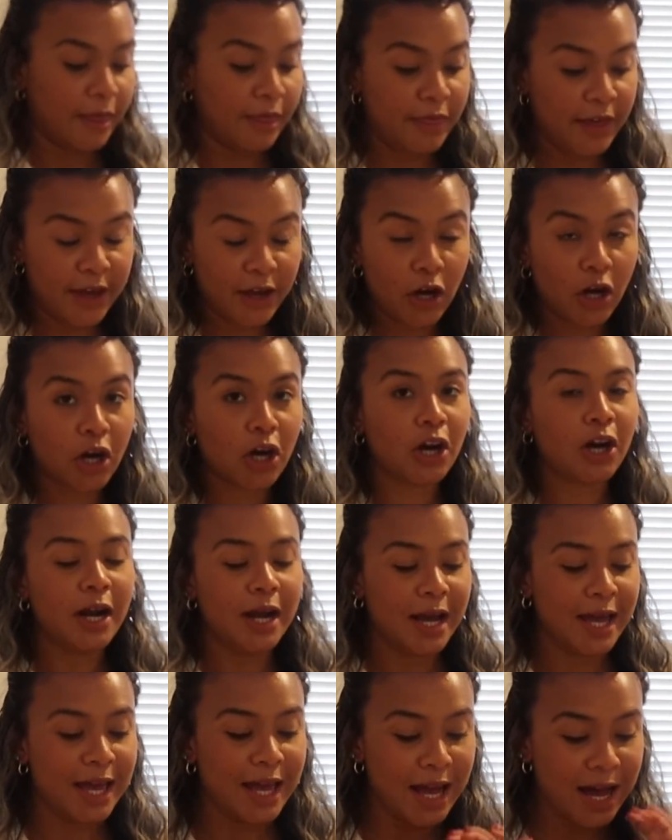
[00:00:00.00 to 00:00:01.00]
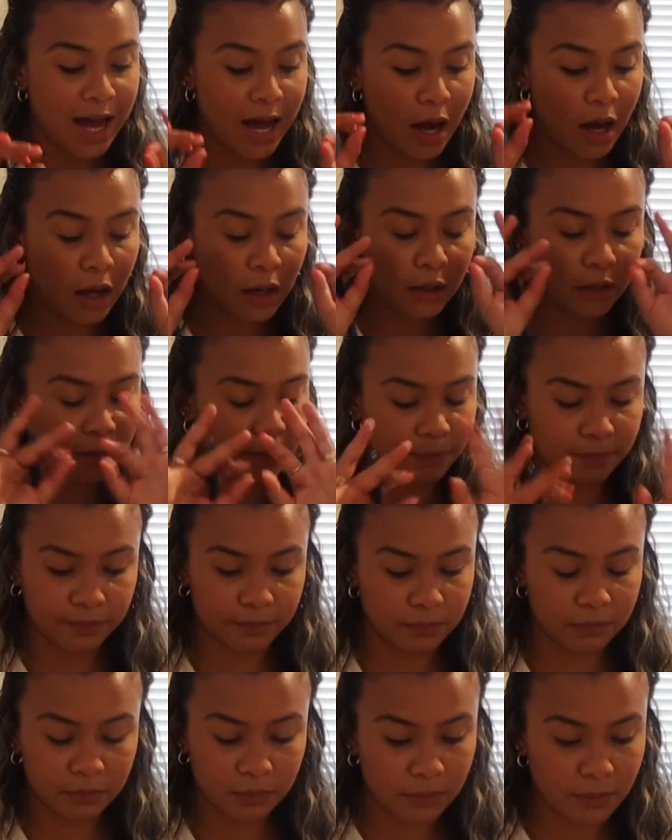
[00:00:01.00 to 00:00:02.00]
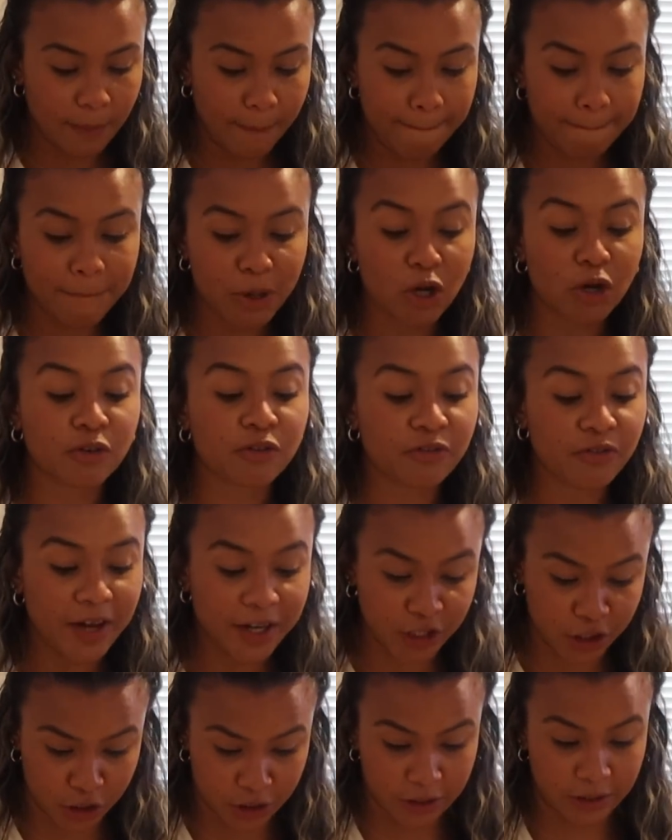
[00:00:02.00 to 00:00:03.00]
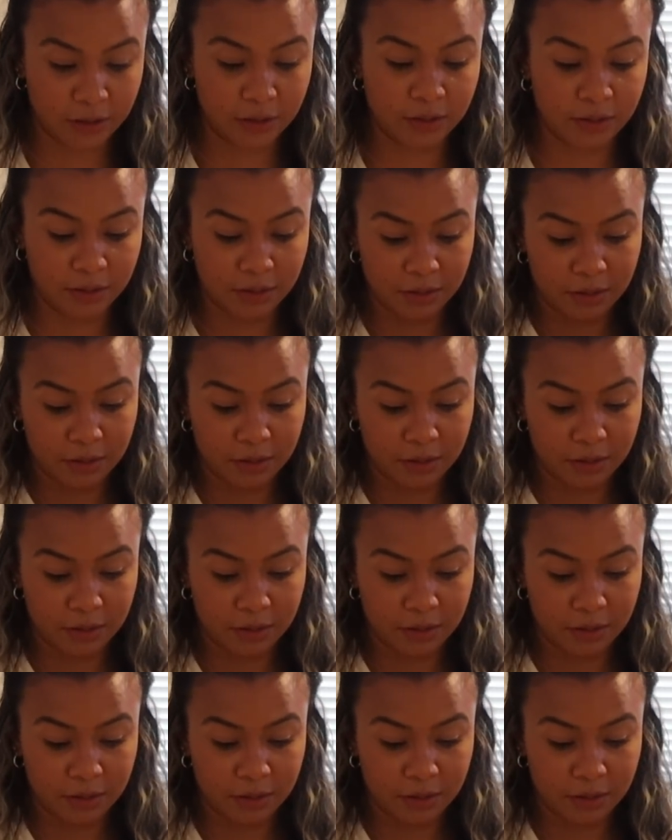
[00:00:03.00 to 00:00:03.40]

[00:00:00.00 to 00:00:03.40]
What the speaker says: They are perfection.